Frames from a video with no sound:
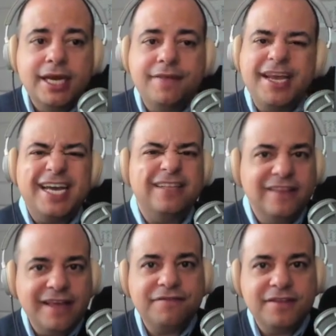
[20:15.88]
and they kind
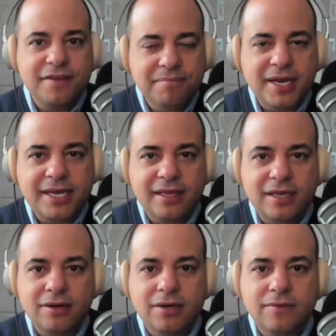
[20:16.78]
of left the money
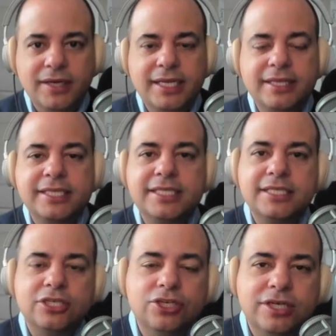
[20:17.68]
there, right? This
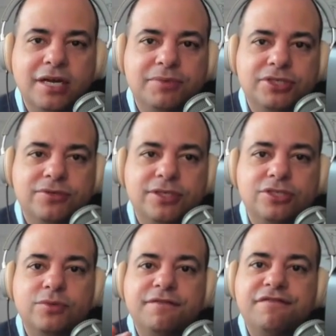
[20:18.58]
is a good opportunity
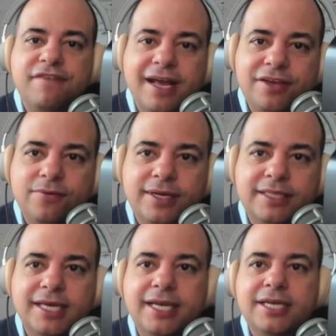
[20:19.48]
to
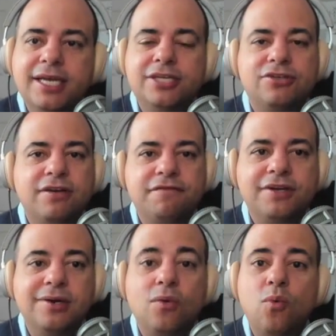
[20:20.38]
evaluate that and try to
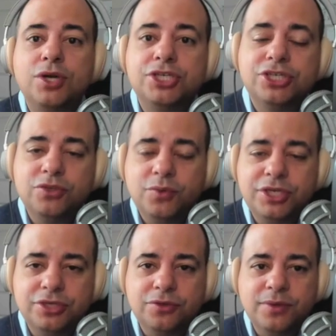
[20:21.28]
figure out what should we
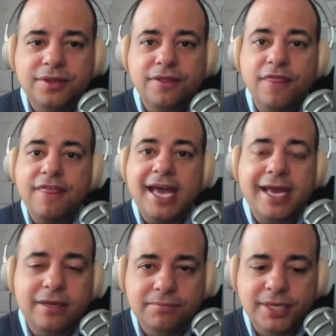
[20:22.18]
do with
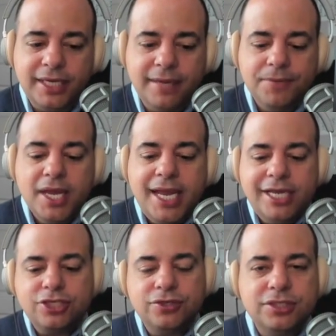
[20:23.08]
that money. And
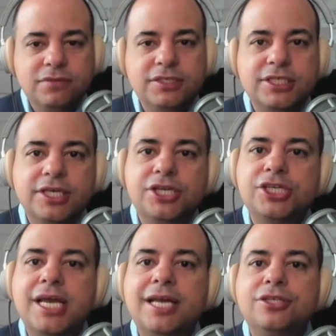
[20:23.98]
it's also a
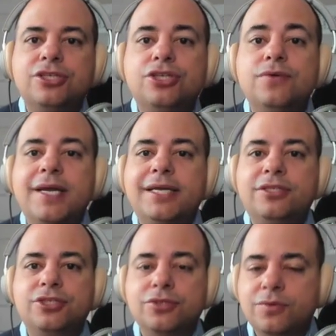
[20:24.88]
discussion as you
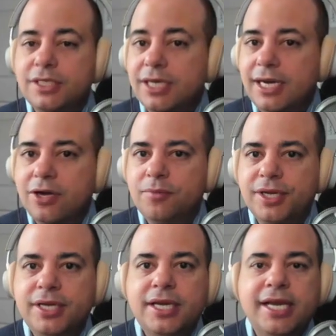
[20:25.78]
enter
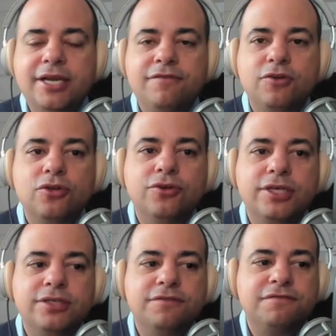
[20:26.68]
retirement. And if you're
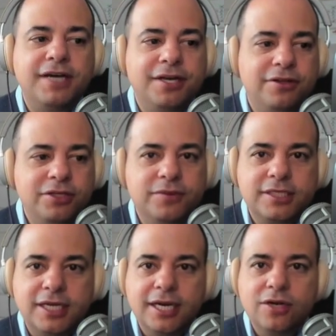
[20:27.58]
looking to finally
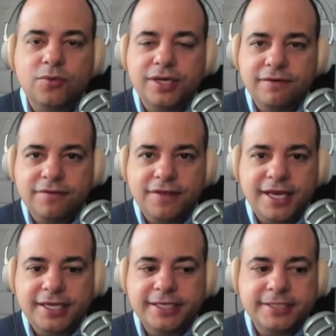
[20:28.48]
retire, whenever
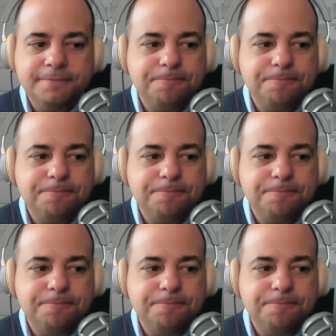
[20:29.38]
that is,